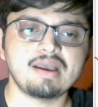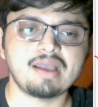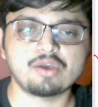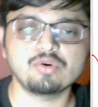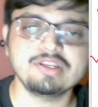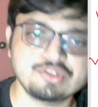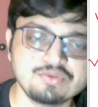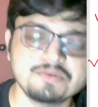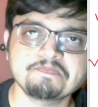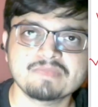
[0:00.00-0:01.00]
according
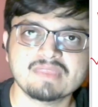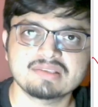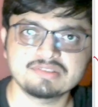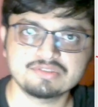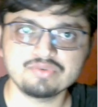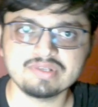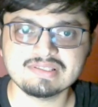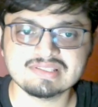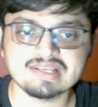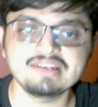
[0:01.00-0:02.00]
to Saussure
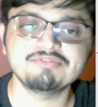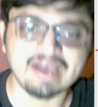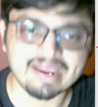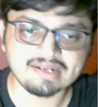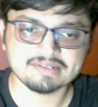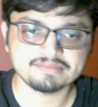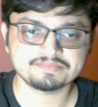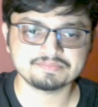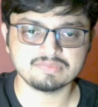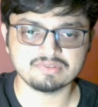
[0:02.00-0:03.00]
is signified,
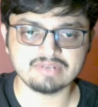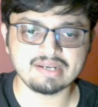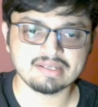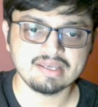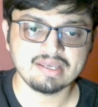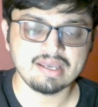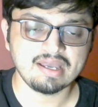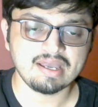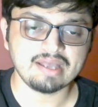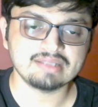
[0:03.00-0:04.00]
right?
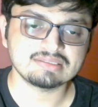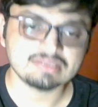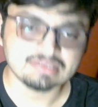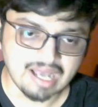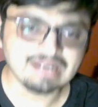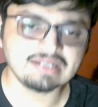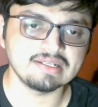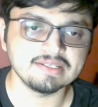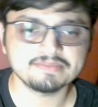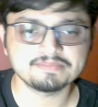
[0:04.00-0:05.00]
And
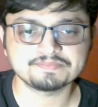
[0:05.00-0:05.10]
thirdly,